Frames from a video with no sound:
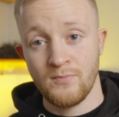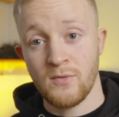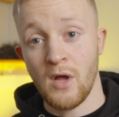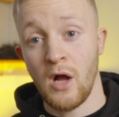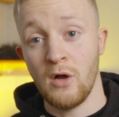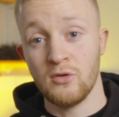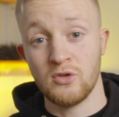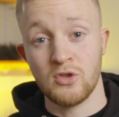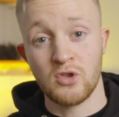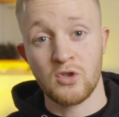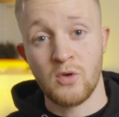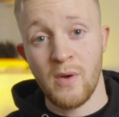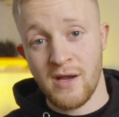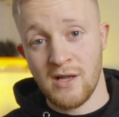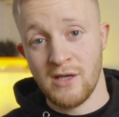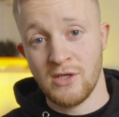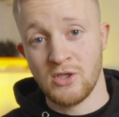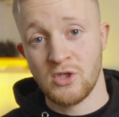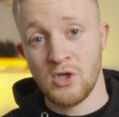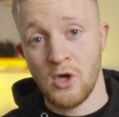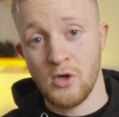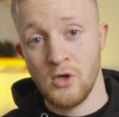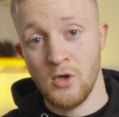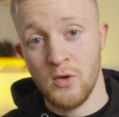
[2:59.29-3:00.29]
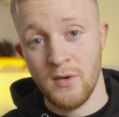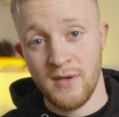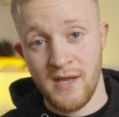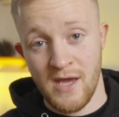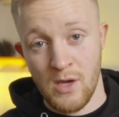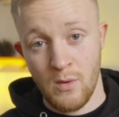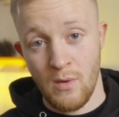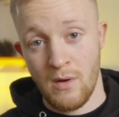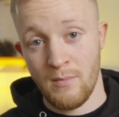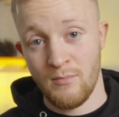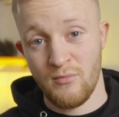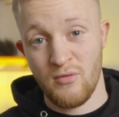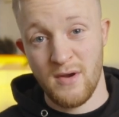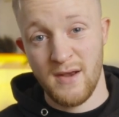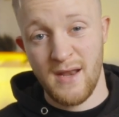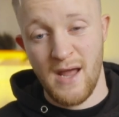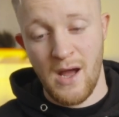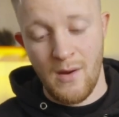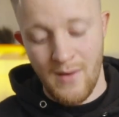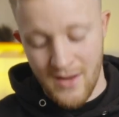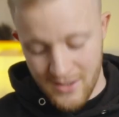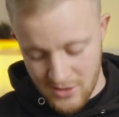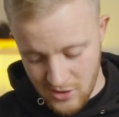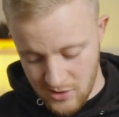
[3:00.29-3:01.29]
I'll just quickly show you an A1 print
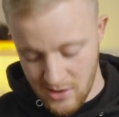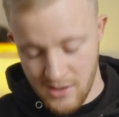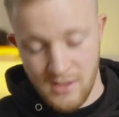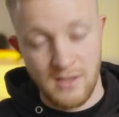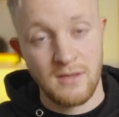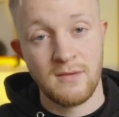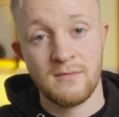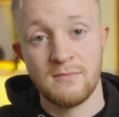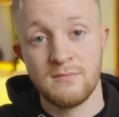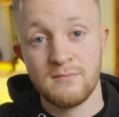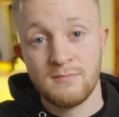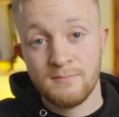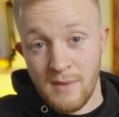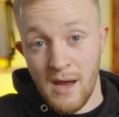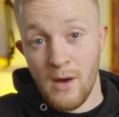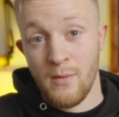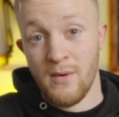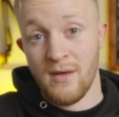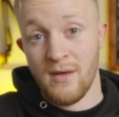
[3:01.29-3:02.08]
now, actually. Bear